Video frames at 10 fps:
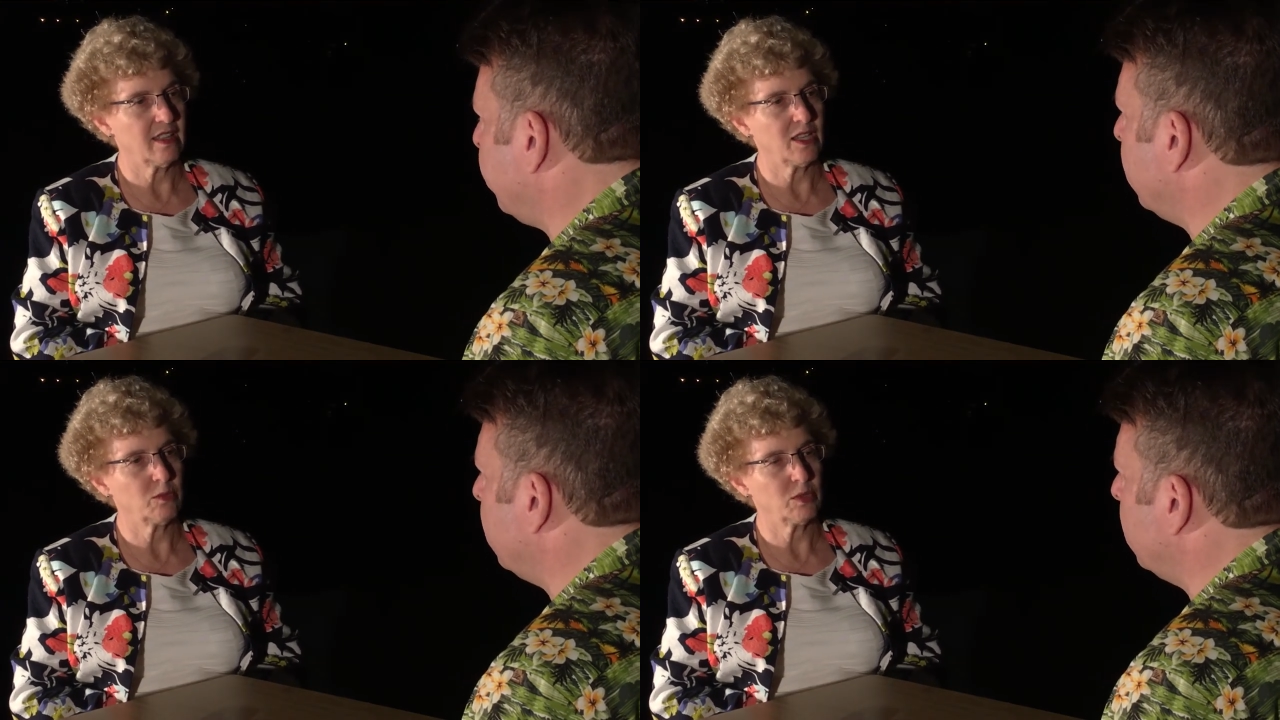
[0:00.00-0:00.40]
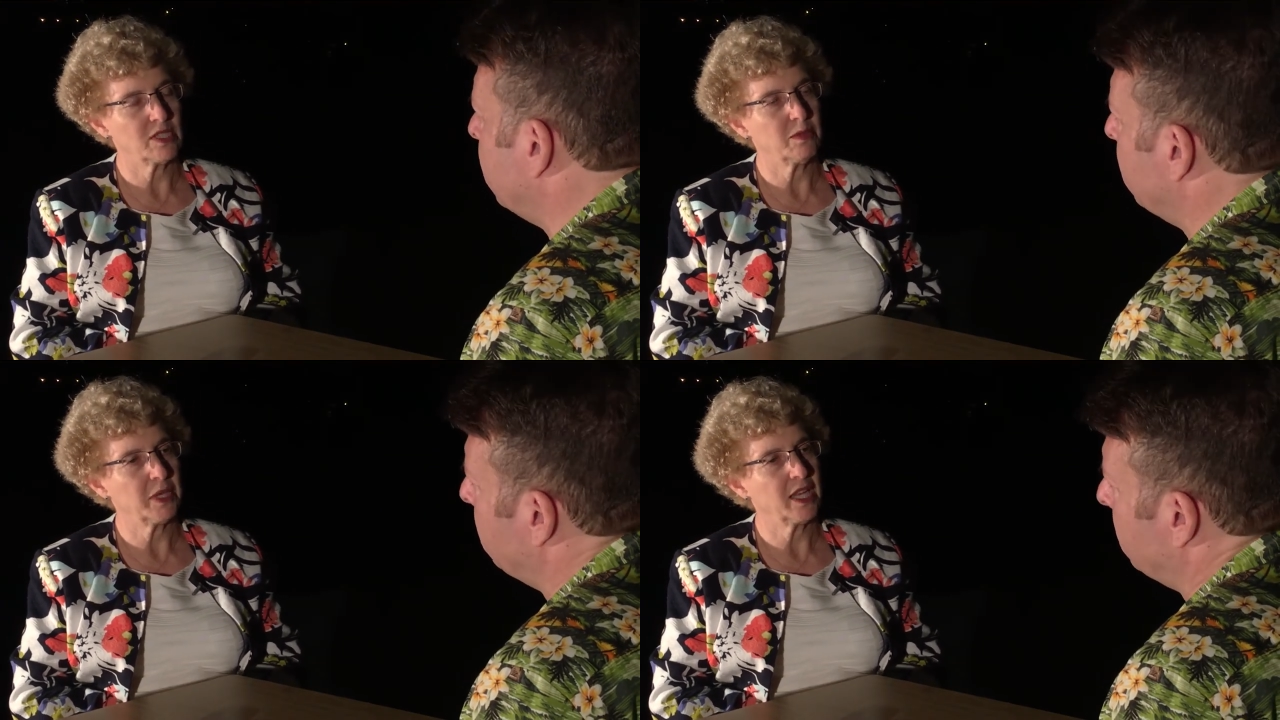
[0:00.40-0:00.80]
Solar. And that
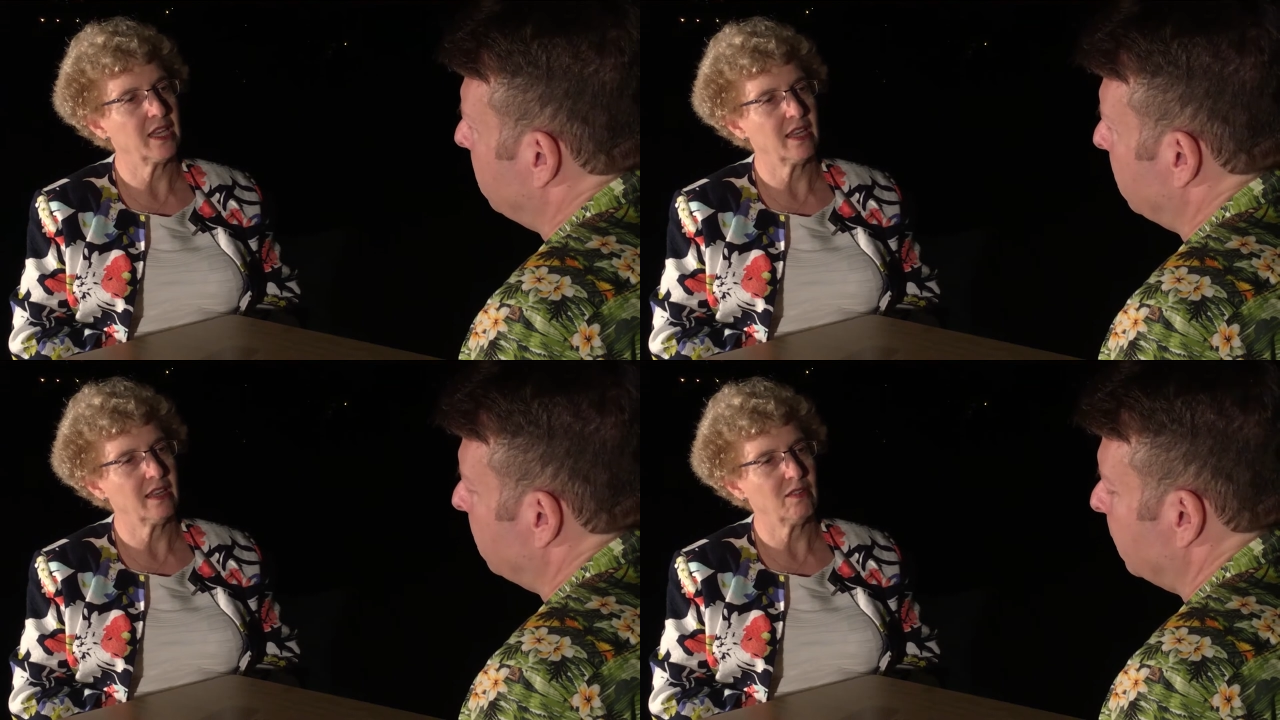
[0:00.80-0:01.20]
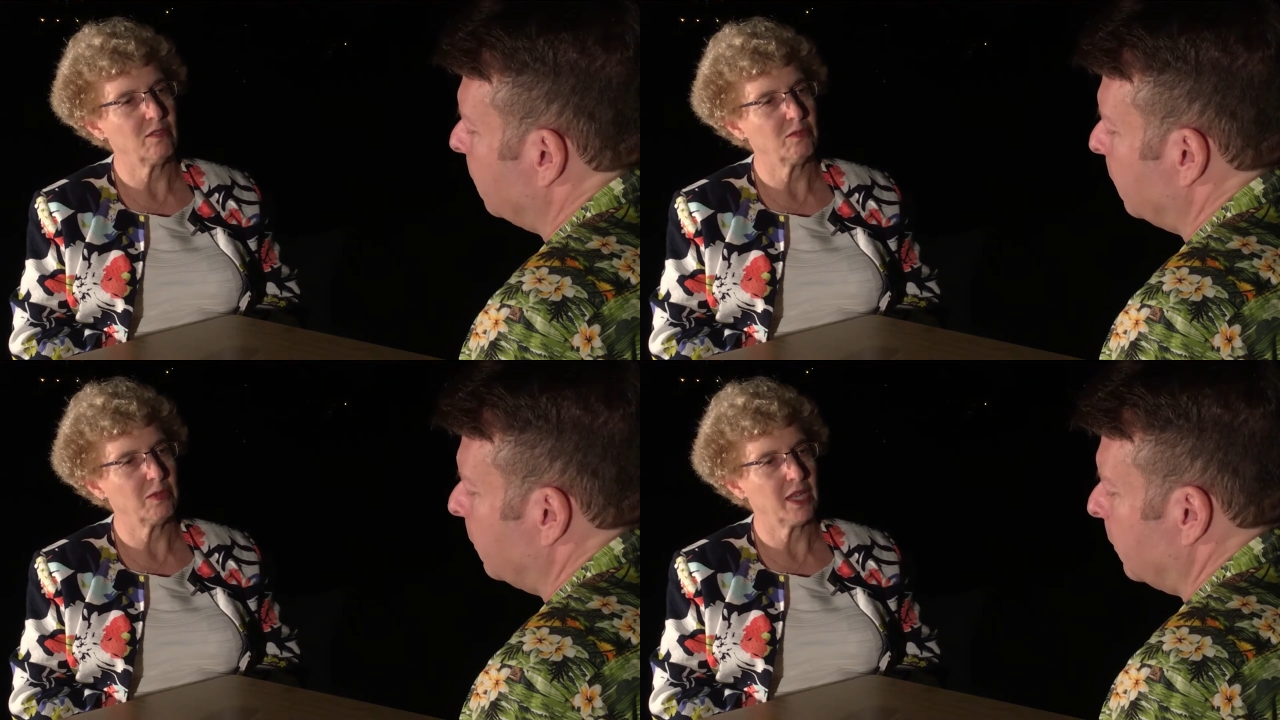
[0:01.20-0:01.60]
was the
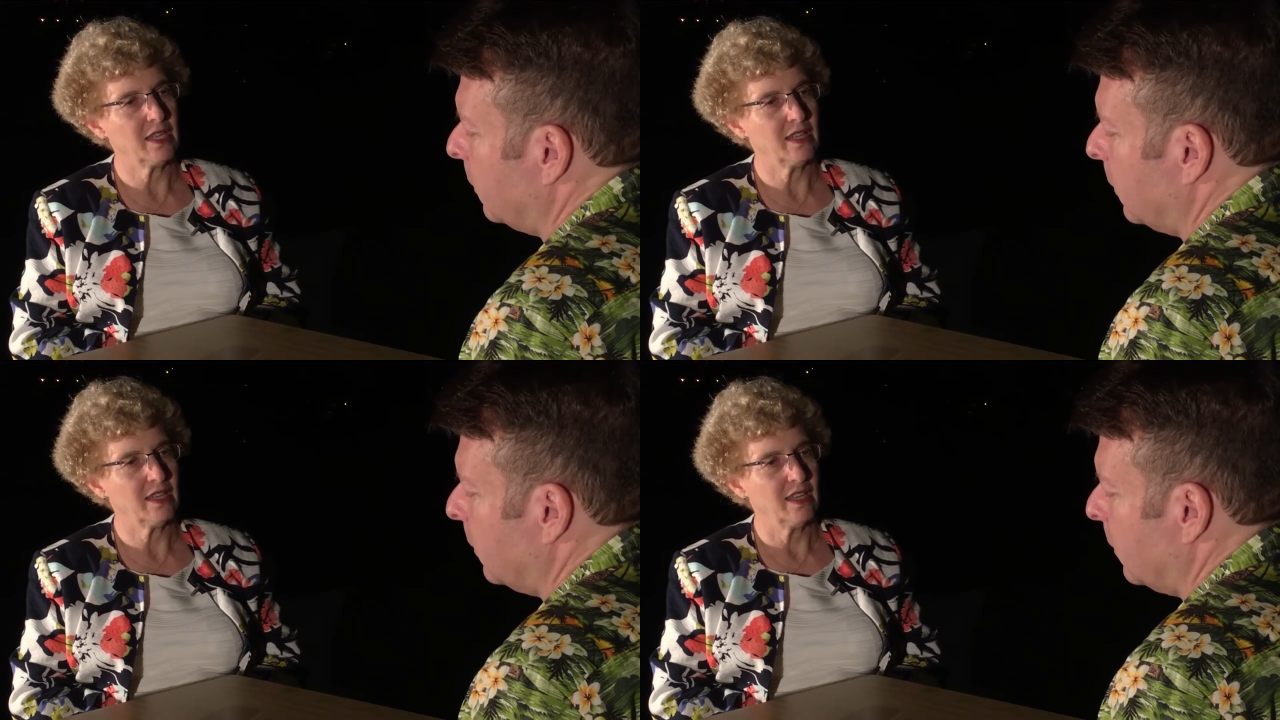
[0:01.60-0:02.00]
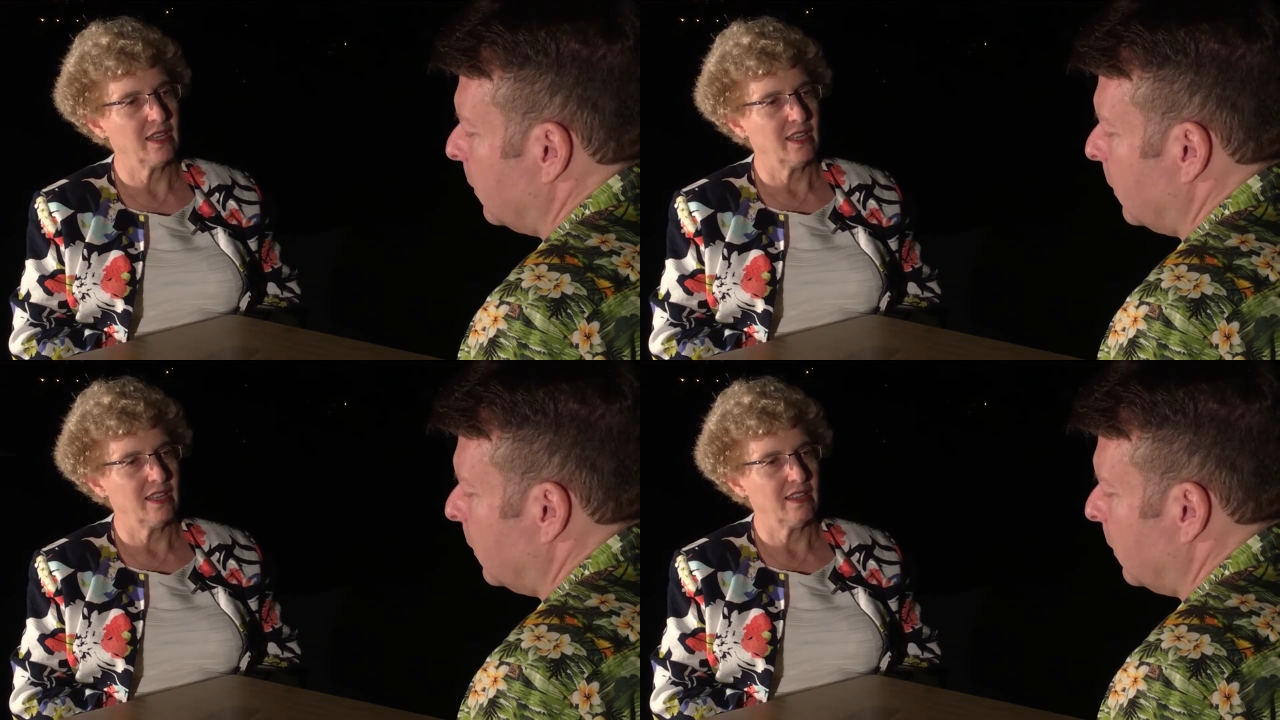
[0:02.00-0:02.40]
beginning of my
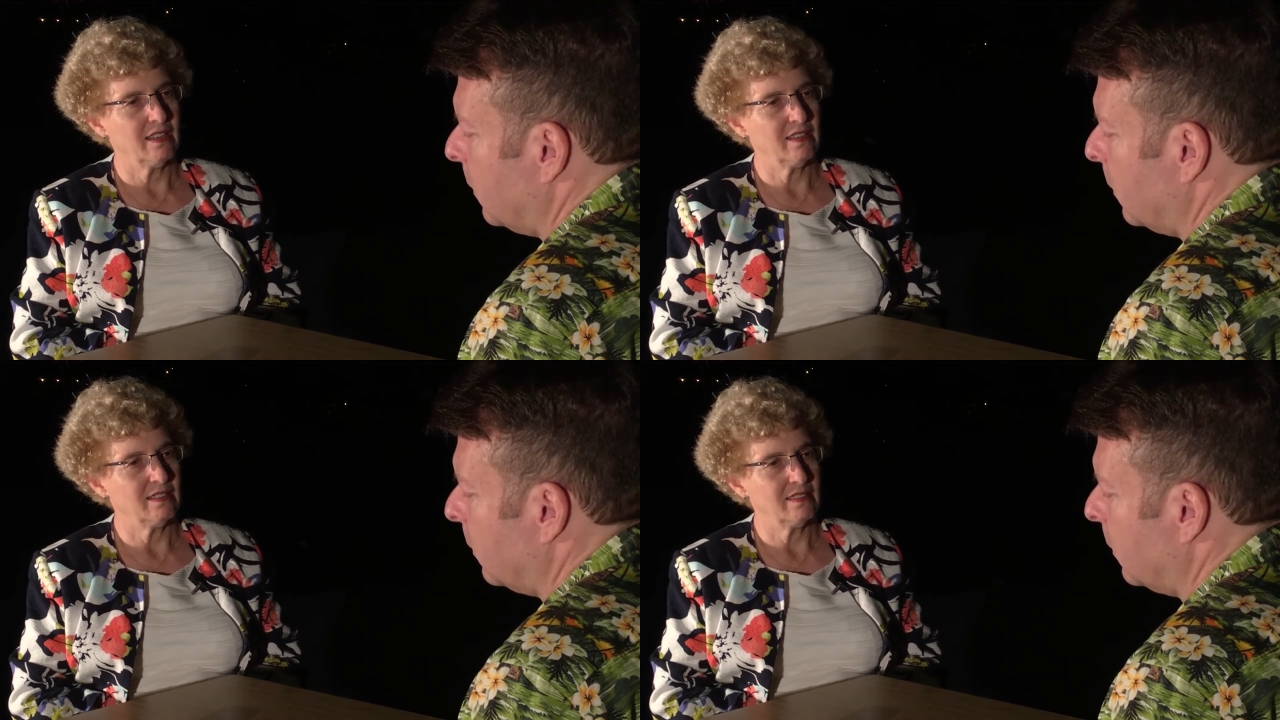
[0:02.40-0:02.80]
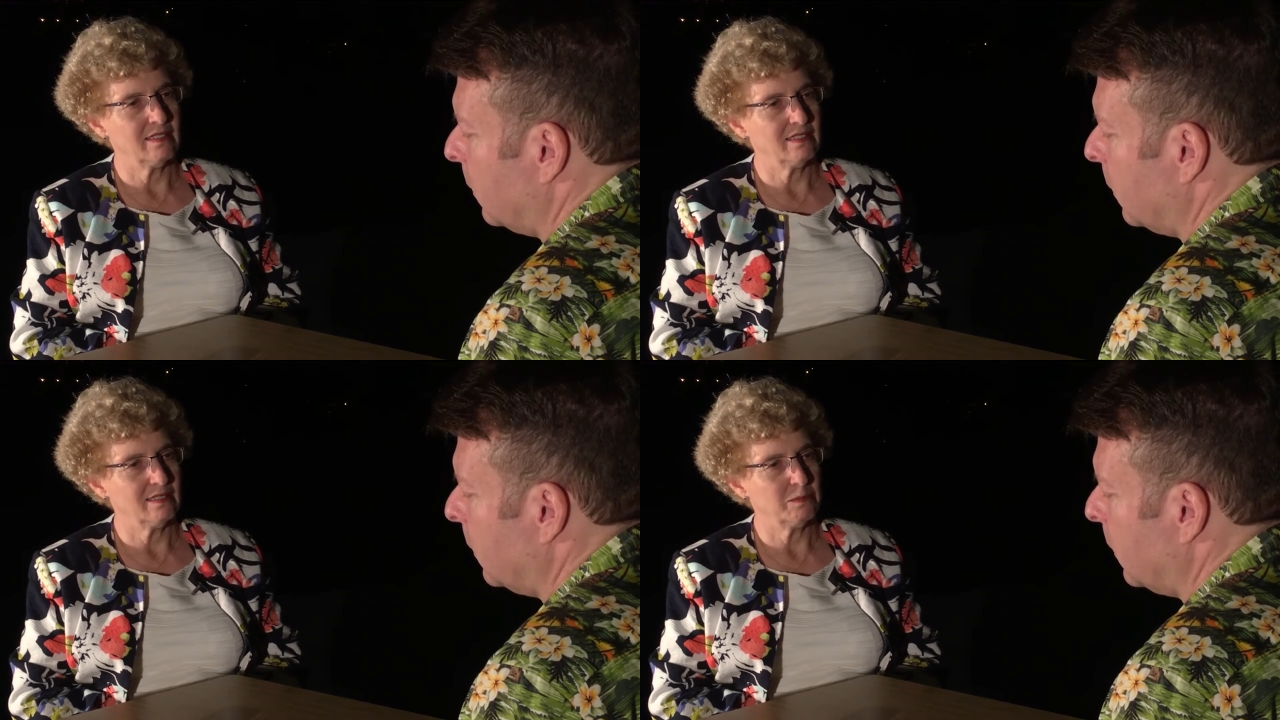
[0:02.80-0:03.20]
uh,